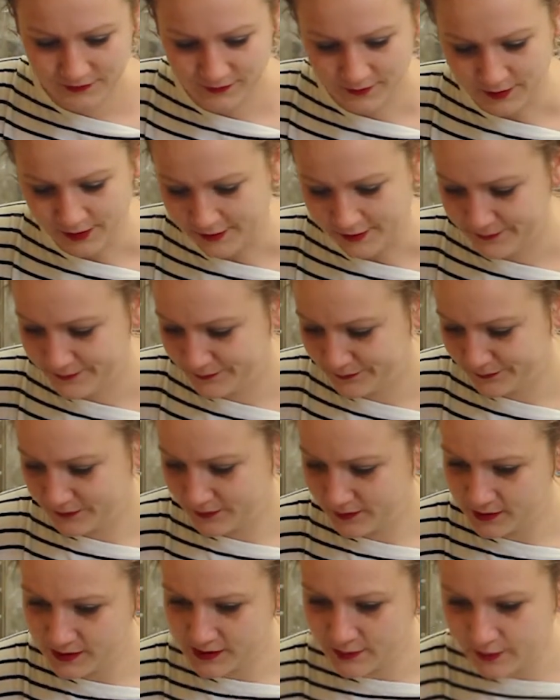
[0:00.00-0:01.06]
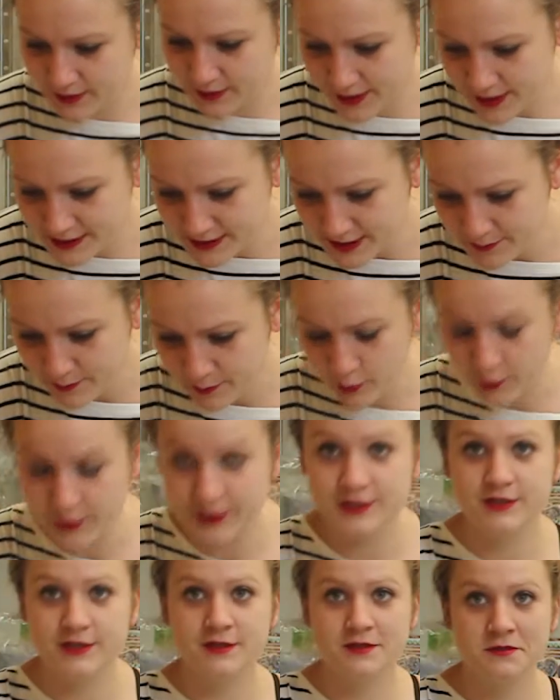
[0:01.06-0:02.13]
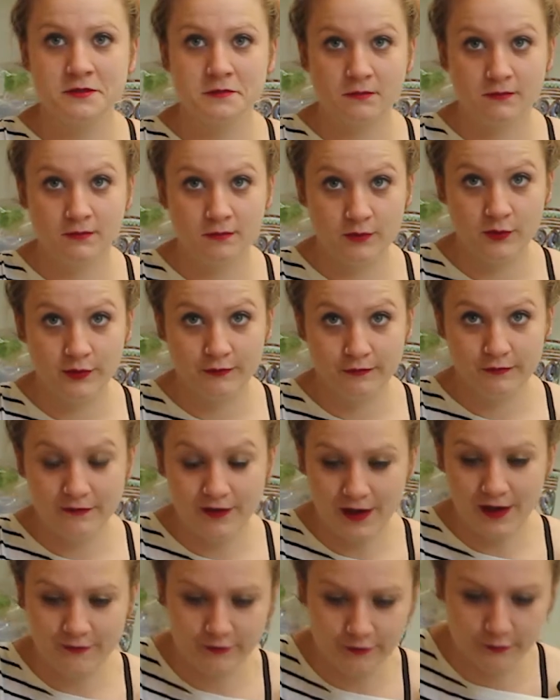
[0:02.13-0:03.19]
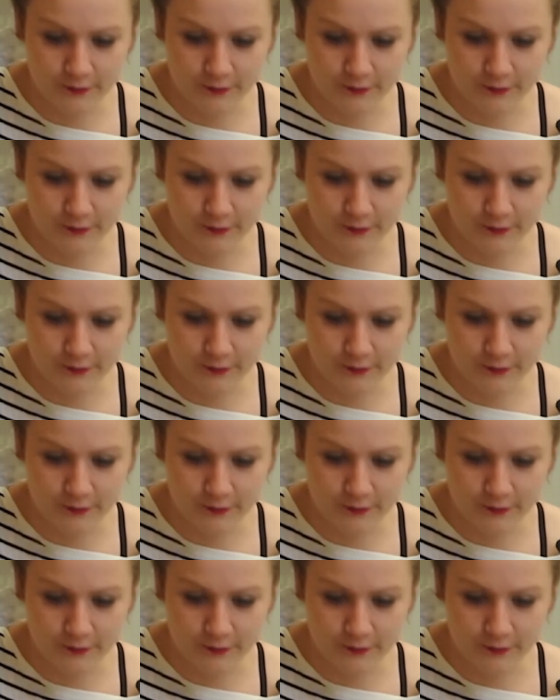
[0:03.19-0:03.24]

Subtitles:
All right. So what did I say? 0.5 of a